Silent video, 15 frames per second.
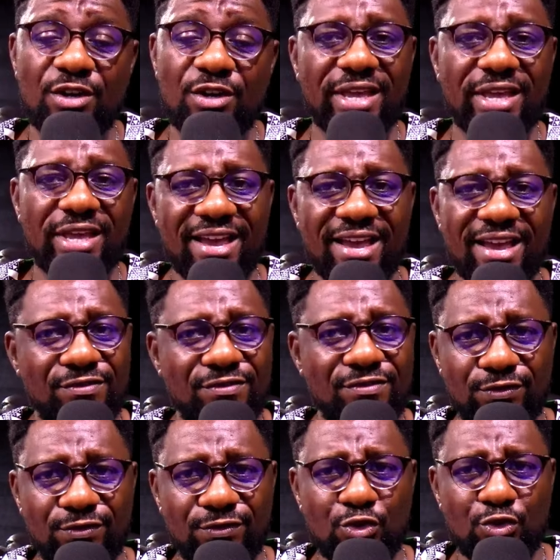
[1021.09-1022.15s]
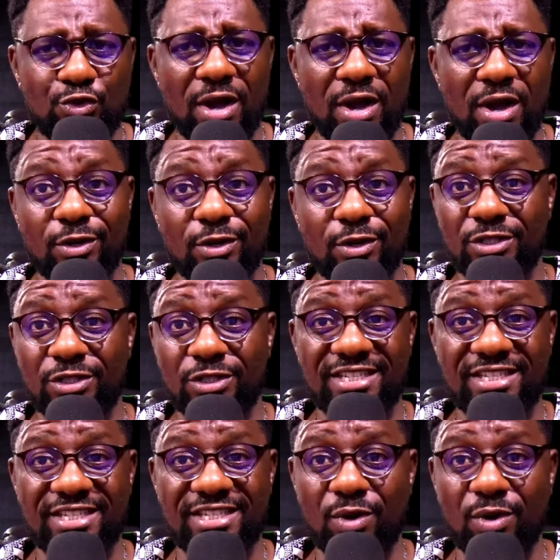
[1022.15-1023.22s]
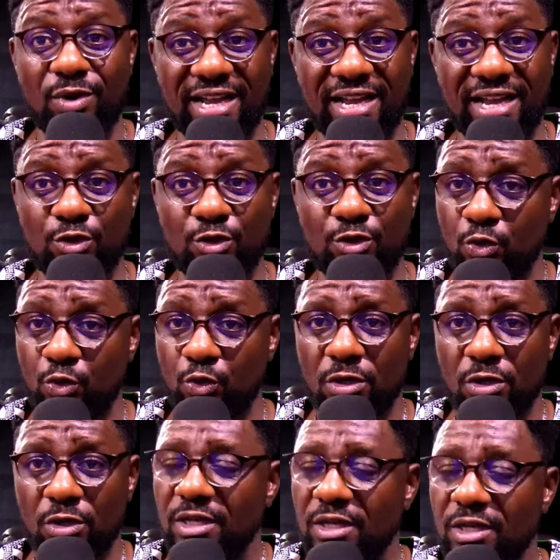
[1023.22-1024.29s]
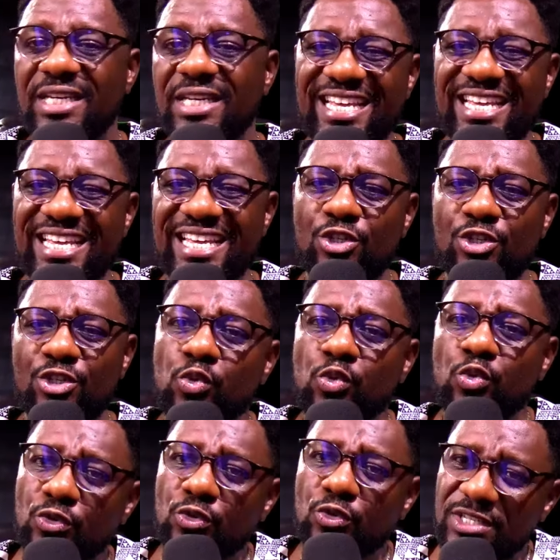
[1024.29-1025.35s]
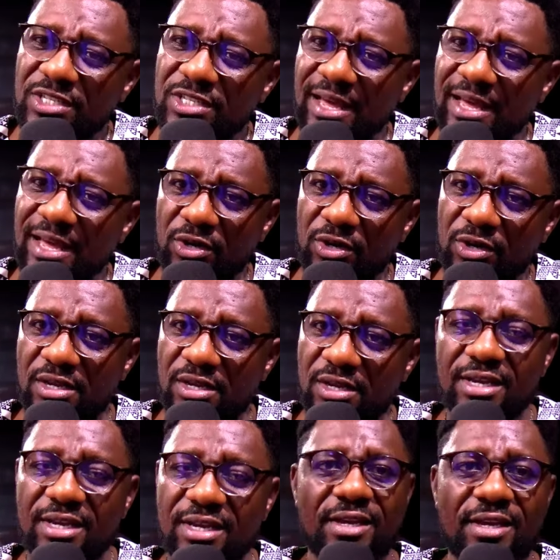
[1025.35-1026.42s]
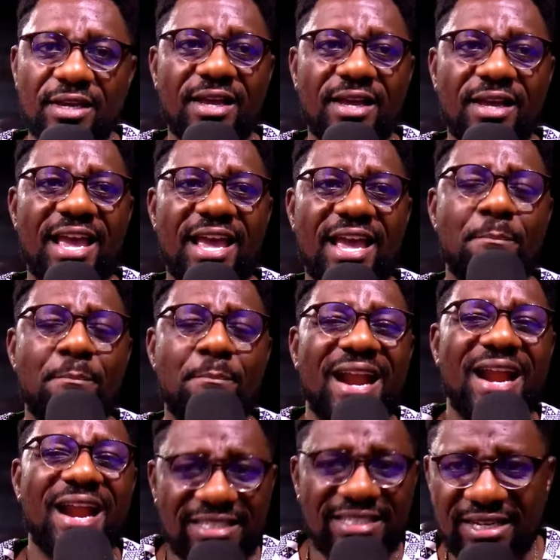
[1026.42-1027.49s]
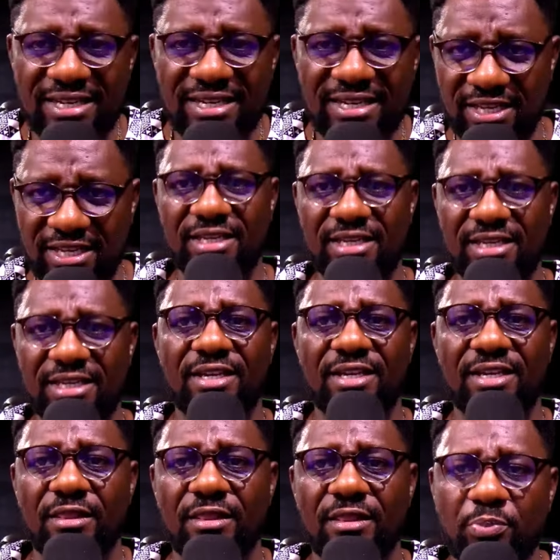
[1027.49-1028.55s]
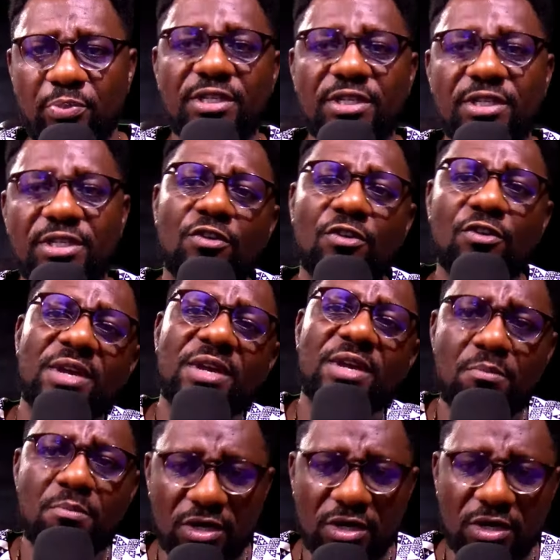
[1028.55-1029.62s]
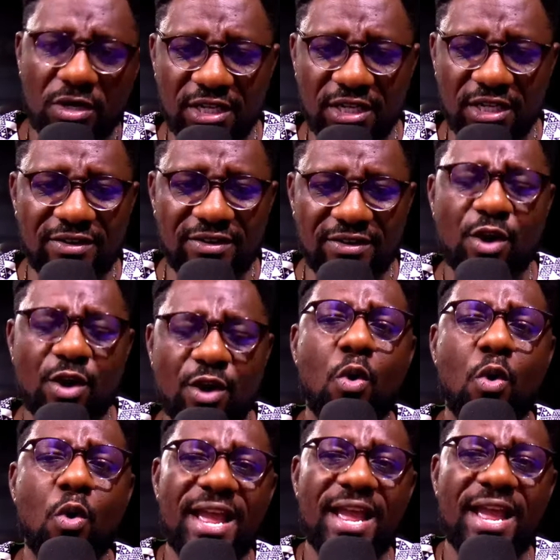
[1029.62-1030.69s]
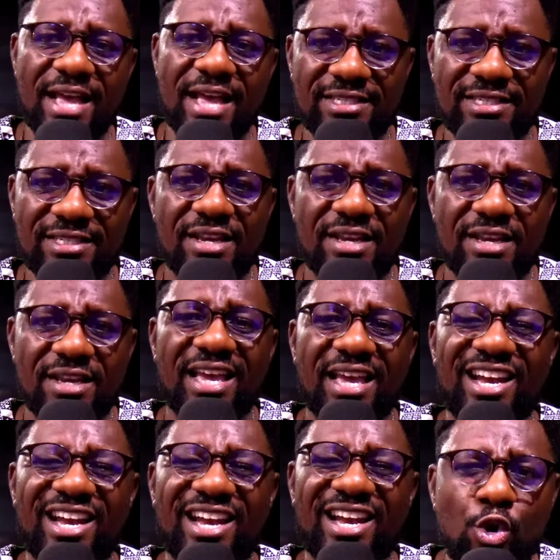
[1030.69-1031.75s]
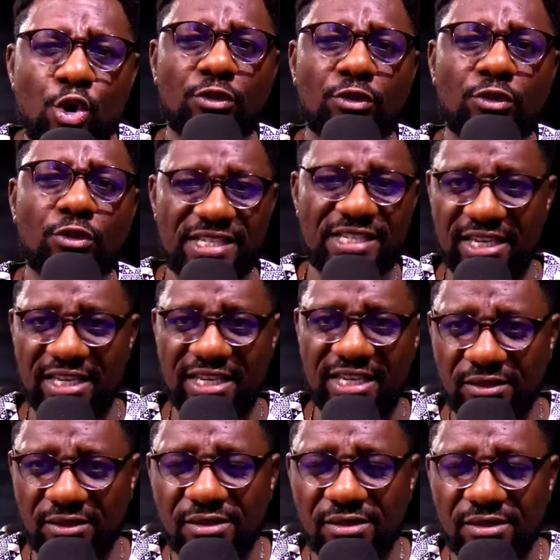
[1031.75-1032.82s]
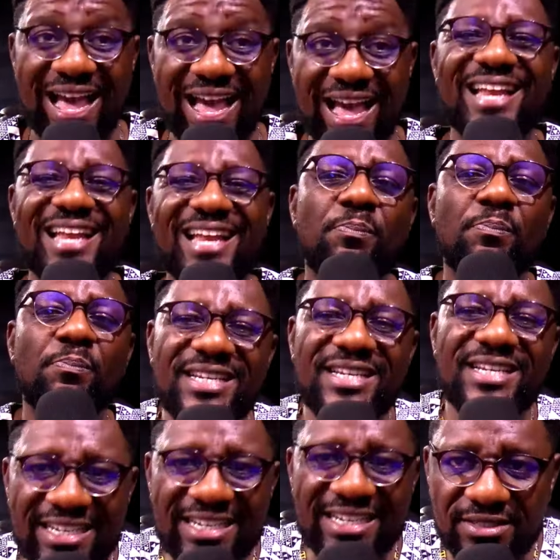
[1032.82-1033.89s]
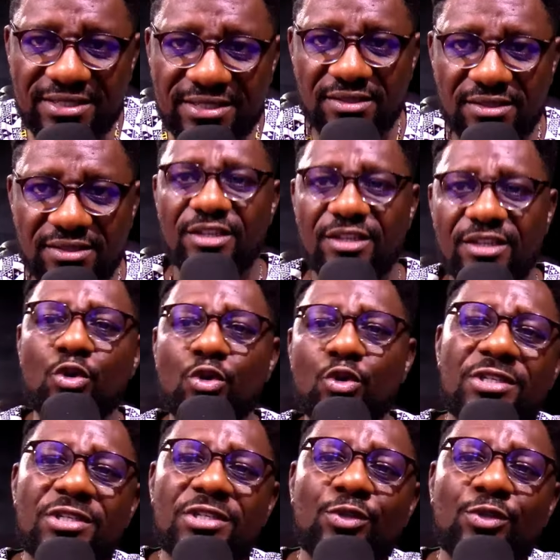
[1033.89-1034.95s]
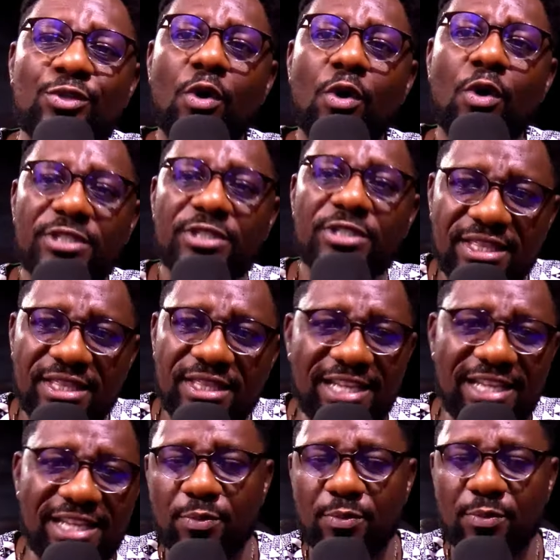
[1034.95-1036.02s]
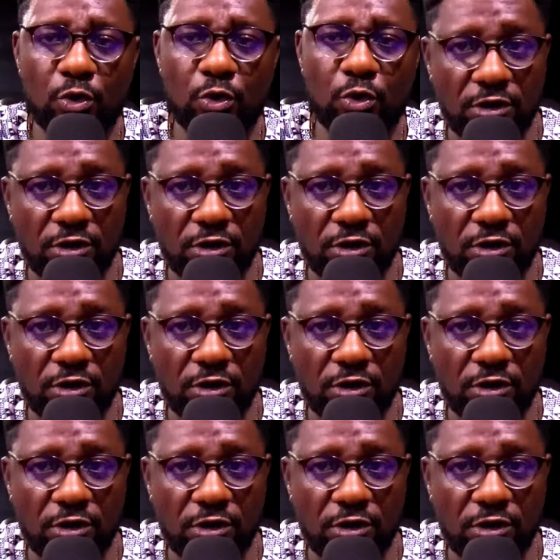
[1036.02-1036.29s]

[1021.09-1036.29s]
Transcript: if you are going to teach them what they can do. They just want to see that money. Embarrassingly, the process of making money requires a lot of skill and patience. Those are two opposing things that people don't want.